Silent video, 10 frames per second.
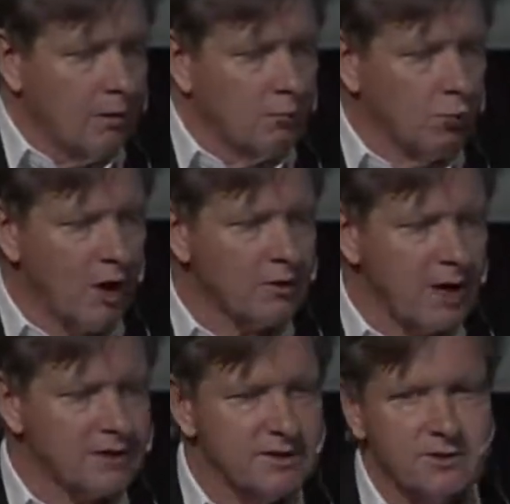
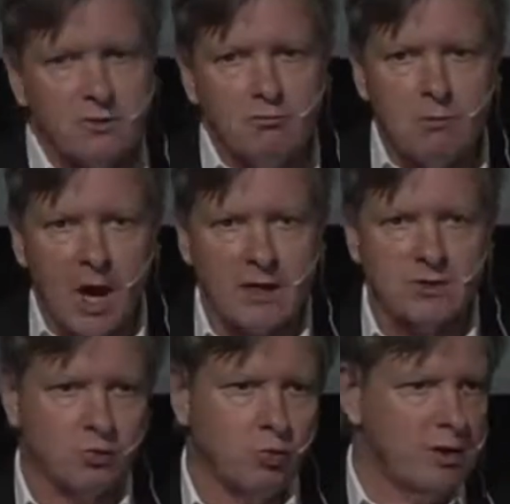Ryegrass is the
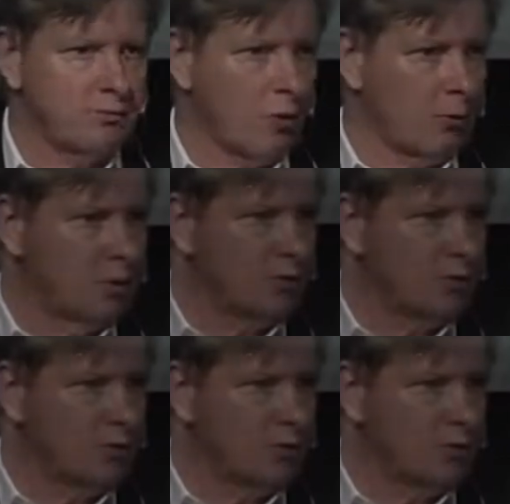major weed problem